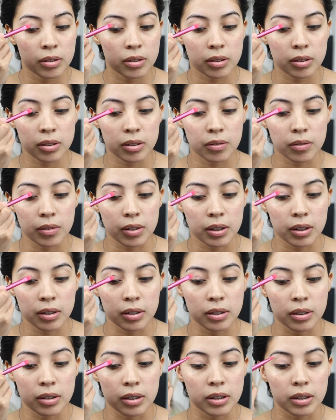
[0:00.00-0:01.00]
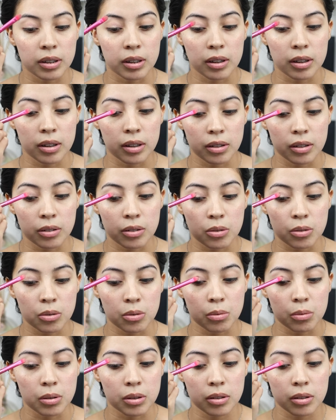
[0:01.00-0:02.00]
See if I did anything
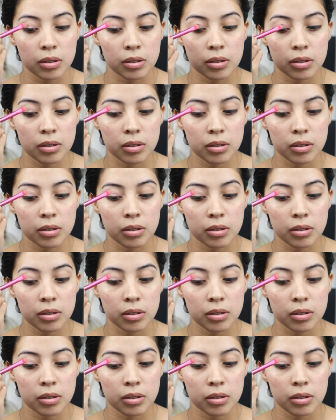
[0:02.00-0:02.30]
to it.